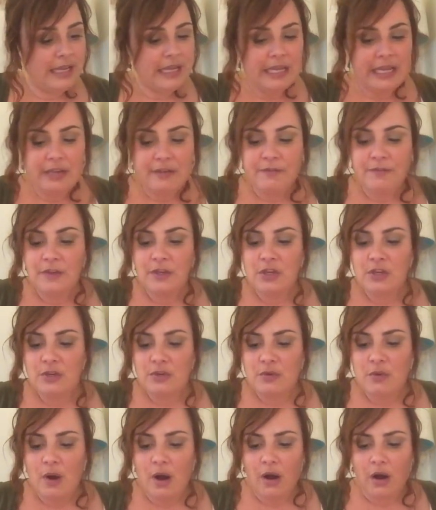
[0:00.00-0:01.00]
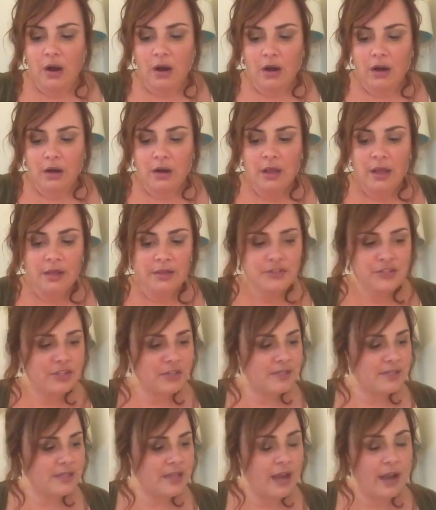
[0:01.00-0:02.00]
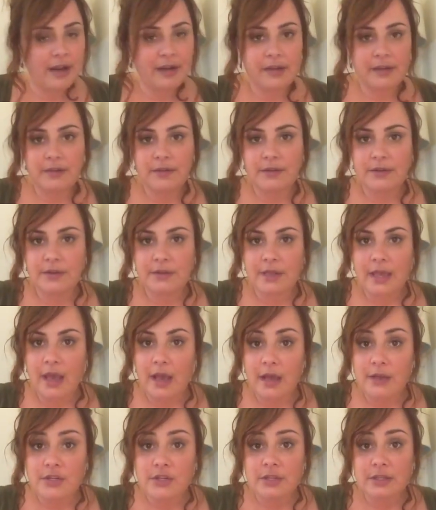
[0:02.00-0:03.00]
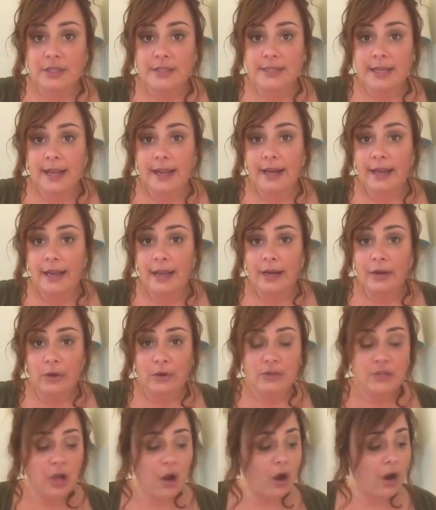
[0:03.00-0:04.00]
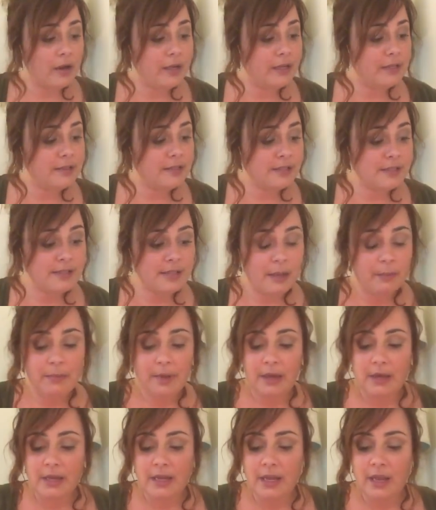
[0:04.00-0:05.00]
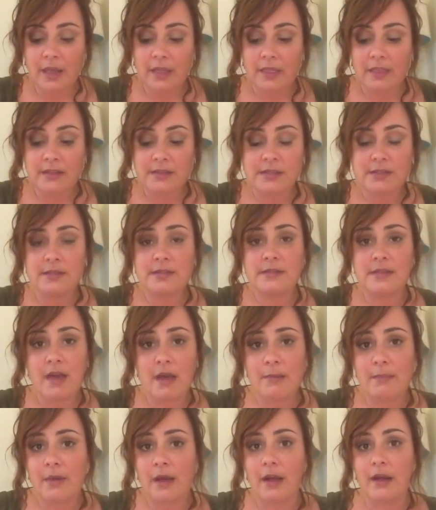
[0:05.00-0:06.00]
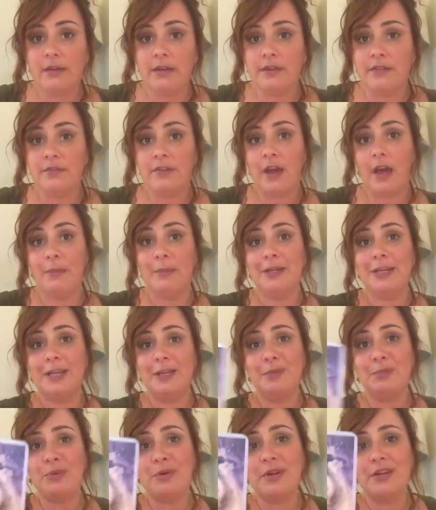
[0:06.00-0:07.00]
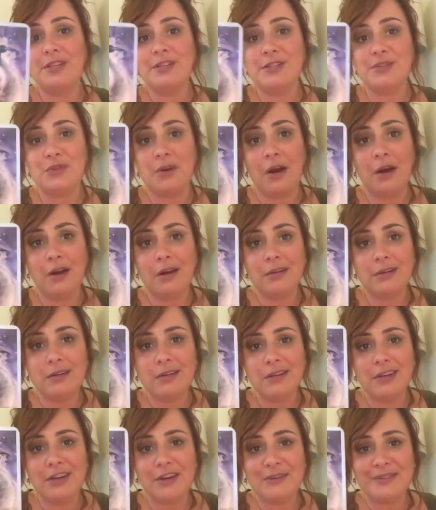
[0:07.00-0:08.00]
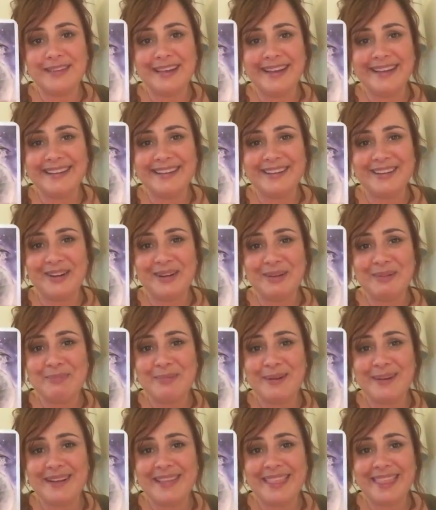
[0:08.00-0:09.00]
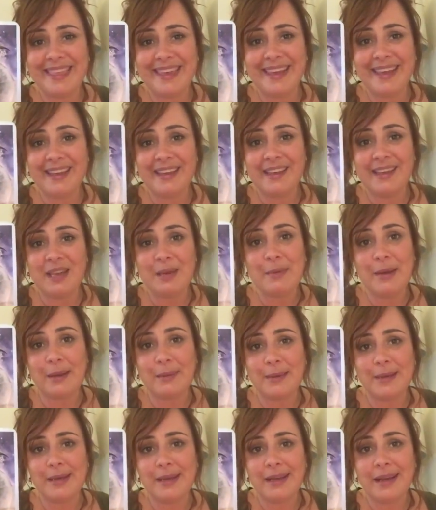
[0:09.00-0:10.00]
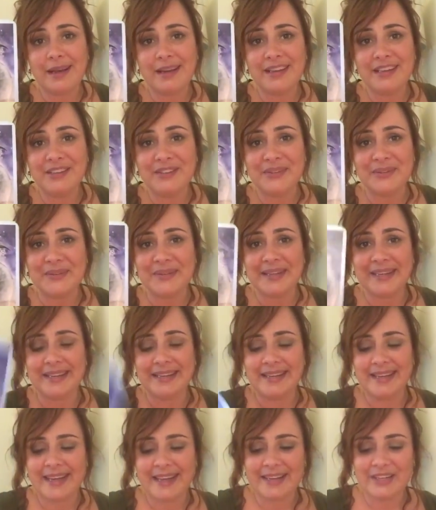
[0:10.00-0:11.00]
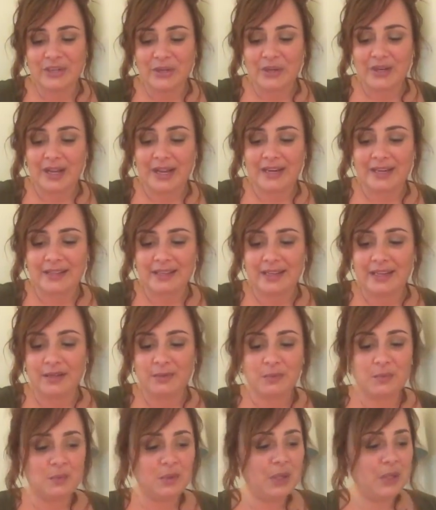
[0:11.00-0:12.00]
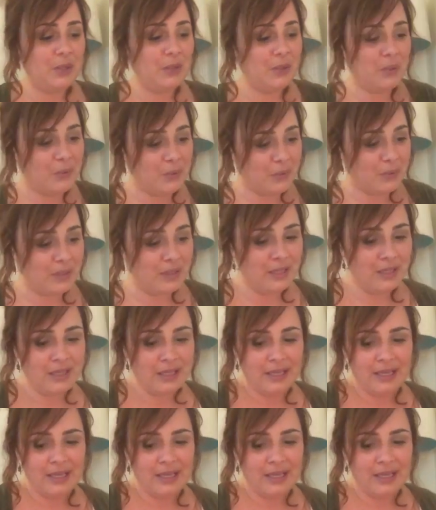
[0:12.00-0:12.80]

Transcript: If you are just kind of casually dating or talking to somebody, this is them kind of coming in pretty strong, laying it on pretty thick. Hey, baby, how you doing? And you're kind of like, whoa,